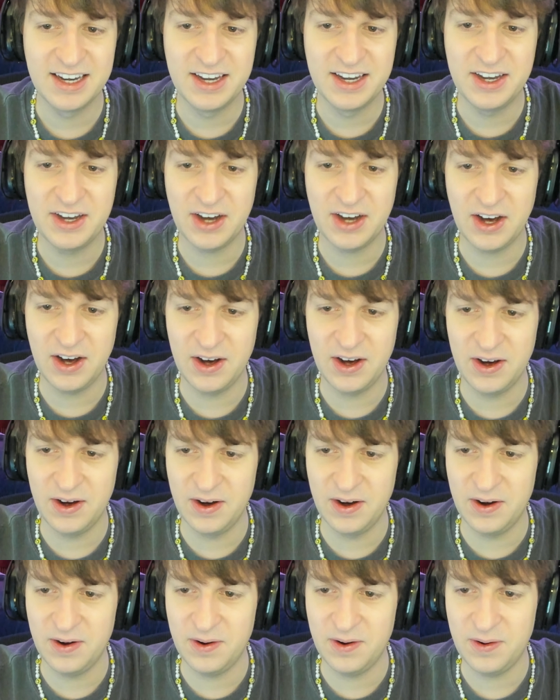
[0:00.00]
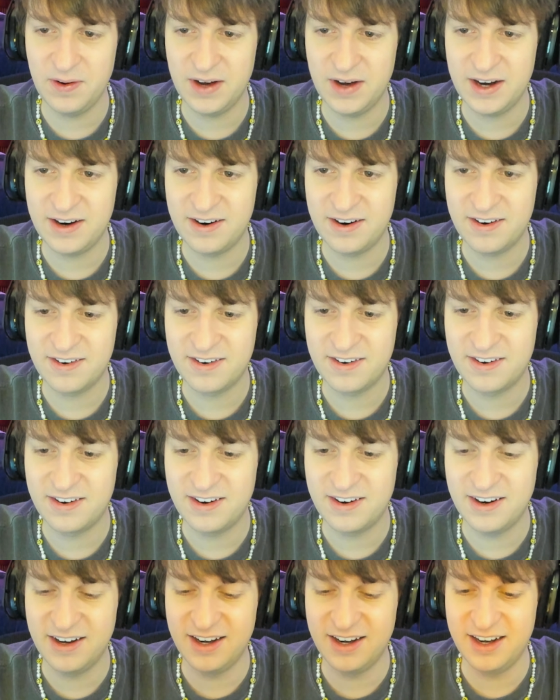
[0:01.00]
go. All
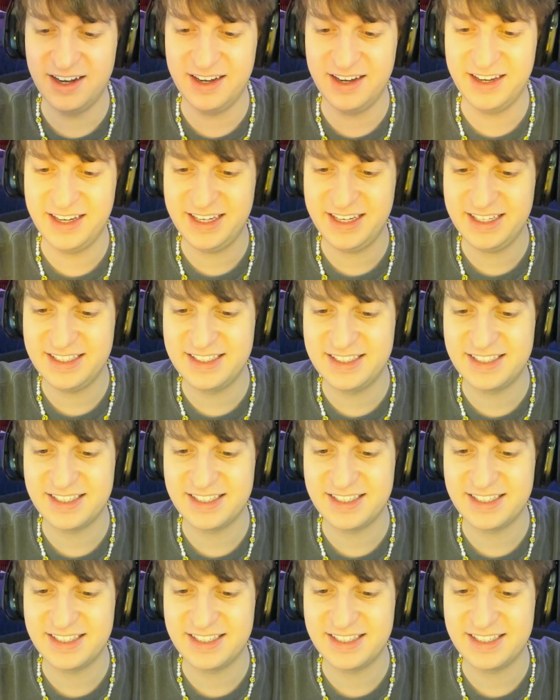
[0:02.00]
right.